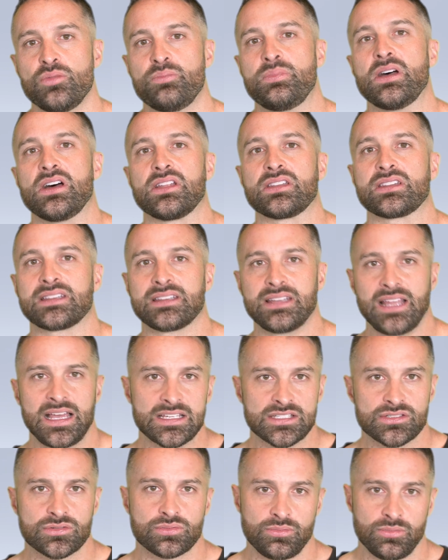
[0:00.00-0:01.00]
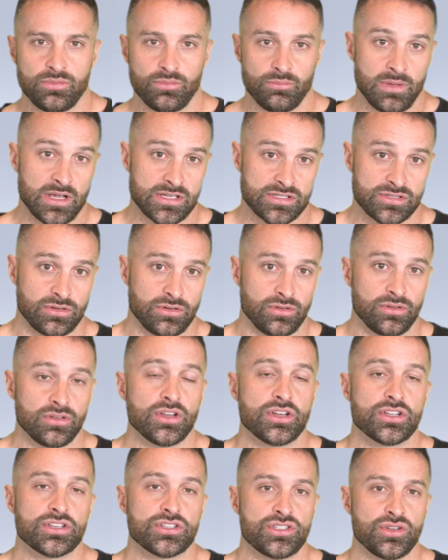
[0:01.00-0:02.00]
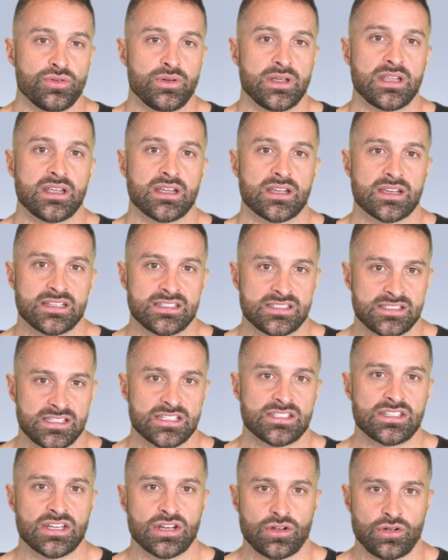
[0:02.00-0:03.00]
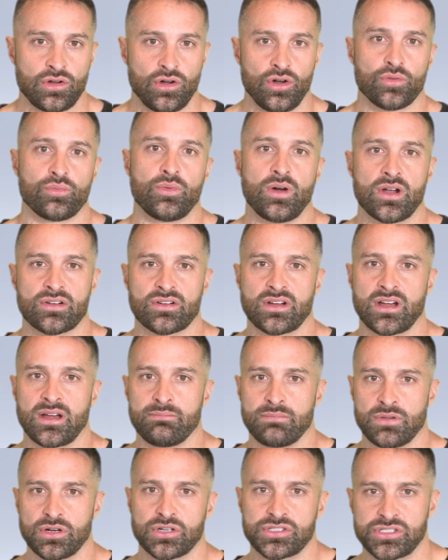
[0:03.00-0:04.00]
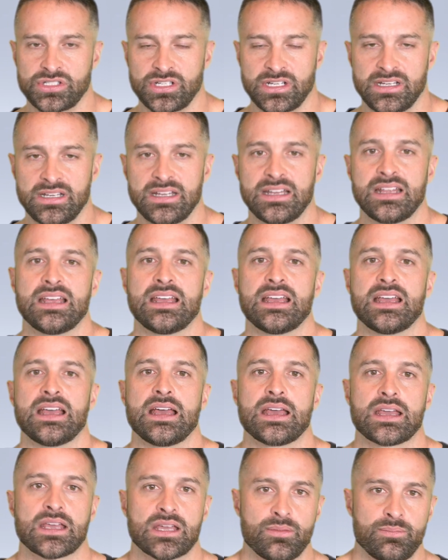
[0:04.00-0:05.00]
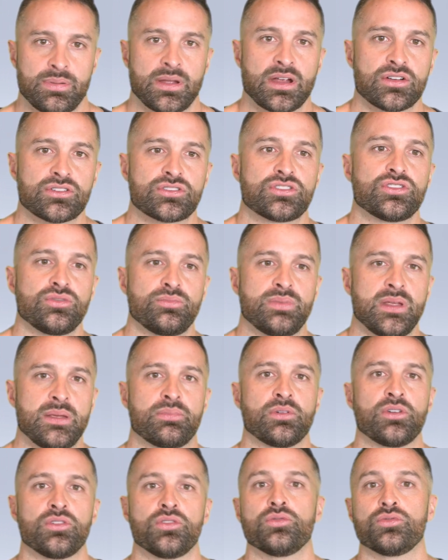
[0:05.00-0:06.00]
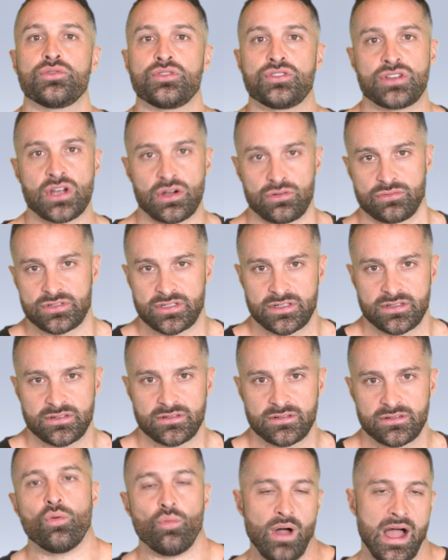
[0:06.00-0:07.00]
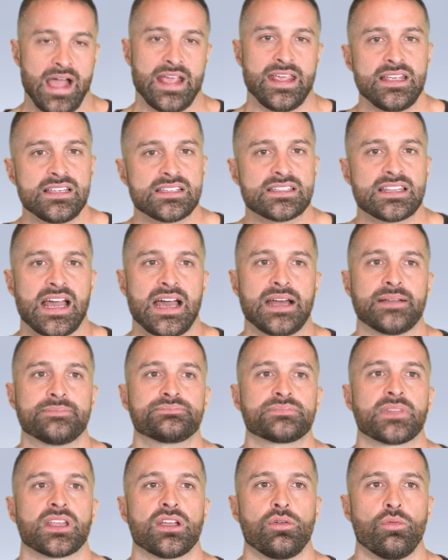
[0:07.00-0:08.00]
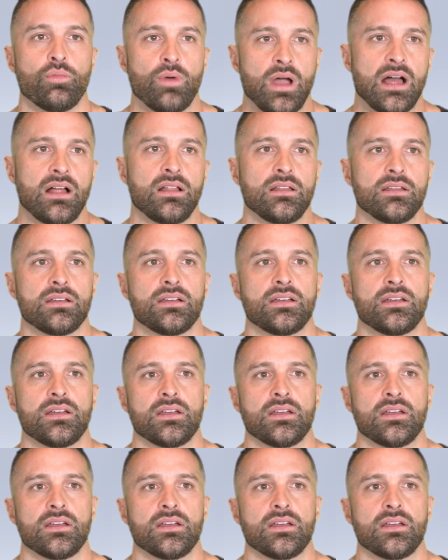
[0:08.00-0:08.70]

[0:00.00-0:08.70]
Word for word: build less muscle doing consistent cold water immersion compared to people who don't. Why is that? Well,